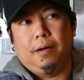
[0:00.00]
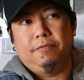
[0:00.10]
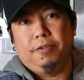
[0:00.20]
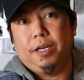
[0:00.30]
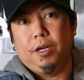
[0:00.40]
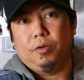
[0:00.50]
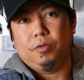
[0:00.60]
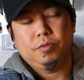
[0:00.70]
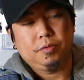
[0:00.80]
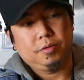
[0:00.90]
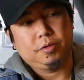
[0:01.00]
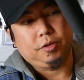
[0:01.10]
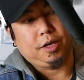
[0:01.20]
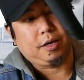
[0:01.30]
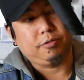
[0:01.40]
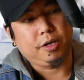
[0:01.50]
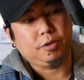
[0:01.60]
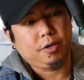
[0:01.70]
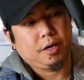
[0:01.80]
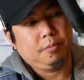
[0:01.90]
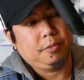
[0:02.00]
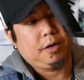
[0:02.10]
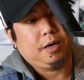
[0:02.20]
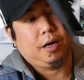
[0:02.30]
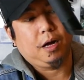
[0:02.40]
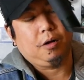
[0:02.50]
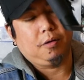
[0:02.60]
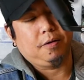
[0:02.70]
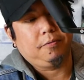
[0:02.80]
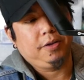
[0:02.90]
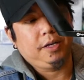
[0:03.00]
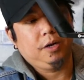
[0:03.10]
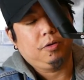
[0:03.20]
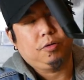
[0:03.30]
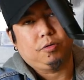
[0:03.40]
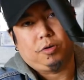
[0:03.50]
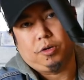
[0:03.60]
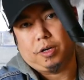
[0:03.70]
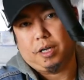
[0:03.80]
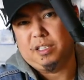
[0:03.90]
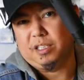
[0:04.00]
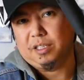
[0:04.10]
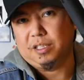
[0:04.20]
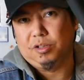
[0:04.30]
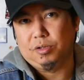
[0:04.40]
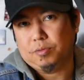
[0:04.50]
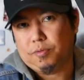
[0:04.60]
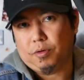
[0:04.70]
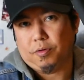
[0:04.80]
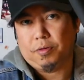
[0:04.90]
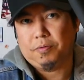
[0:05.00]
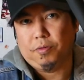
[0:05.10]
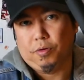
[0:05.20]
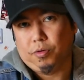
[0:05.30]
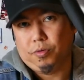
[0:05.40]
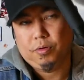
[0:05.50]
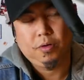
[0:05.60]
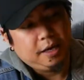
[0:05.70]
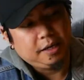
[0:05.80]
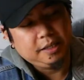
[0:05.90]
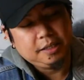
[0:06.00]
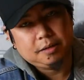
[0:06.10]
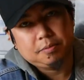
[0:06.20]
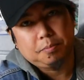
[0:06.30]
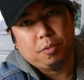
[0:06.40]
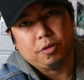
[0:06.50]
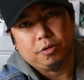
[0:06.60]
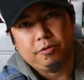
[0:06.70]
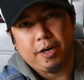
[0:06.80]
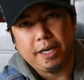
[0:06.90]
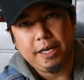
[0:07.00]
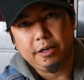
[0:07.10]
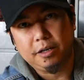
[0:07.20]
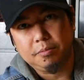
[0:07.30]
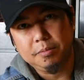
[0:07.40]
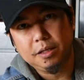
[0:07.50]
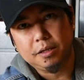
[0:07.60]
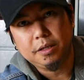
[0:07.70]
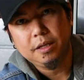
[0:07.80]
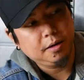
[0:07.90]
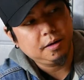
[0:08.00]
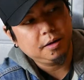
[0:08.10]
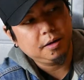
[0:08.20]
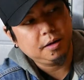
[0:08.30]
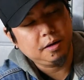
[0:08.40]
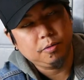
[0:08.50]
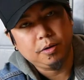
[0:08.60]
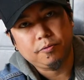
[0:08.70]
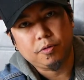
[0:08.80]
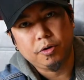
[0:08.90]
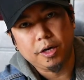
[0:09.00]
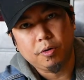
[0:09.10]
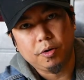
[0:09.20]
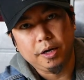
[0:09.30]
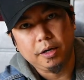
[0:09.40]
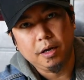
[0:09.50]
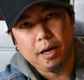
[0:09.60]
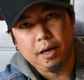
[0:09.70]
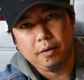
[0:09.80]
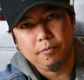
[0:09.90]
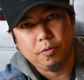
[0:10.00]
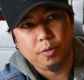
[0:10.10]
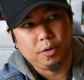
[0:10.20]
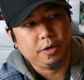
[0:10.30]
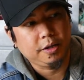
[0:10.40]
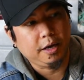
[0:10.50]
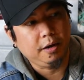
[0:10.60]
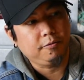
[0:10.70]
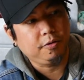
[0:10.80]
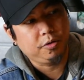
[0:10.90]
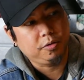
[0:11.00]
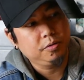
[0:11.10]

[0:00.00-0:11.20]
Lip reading: video. So you can record a video, or you can just use for photo. And this button right here in the middle, the one for recording and for taking photo.